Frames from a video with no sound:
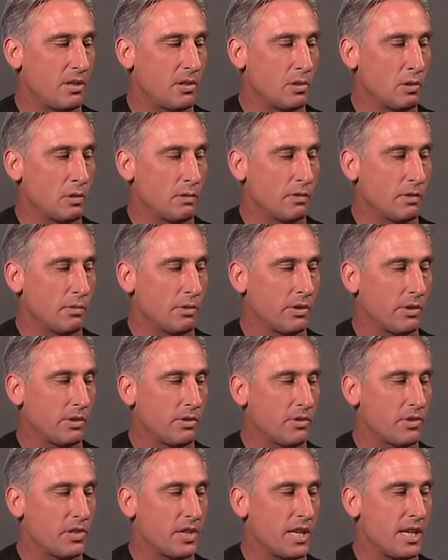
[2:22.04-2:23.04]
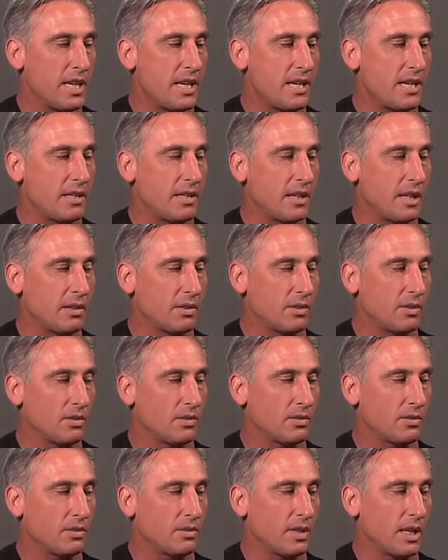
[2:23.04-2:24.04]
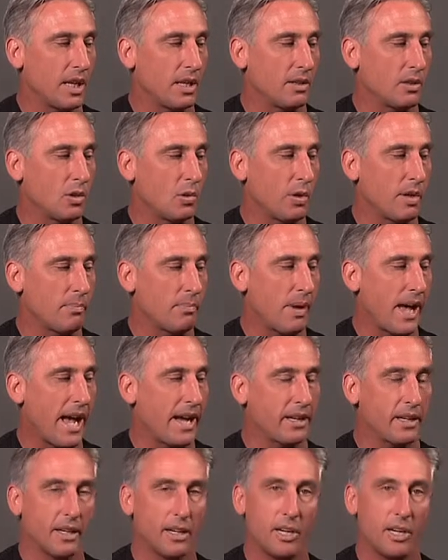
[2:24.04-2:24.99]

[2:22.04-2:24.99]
and over with our C and going back